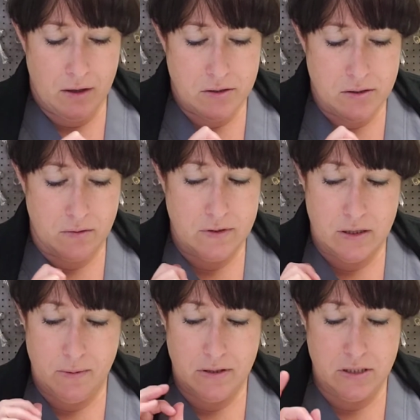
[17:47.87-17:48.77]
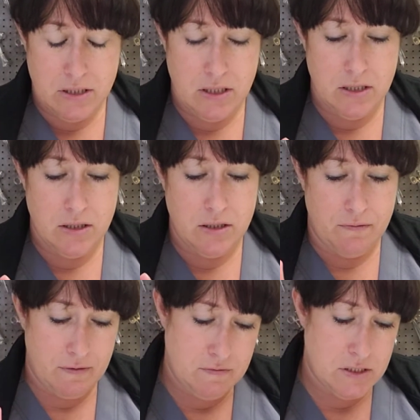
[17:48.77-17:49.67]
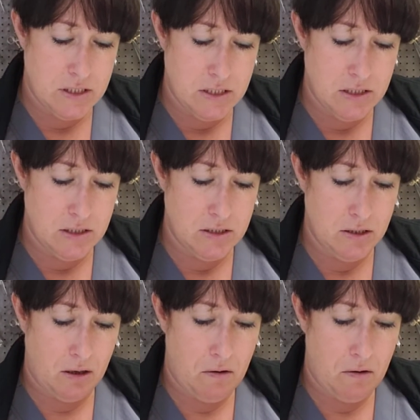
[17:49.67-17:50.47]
So we've talked about the 10, the 15.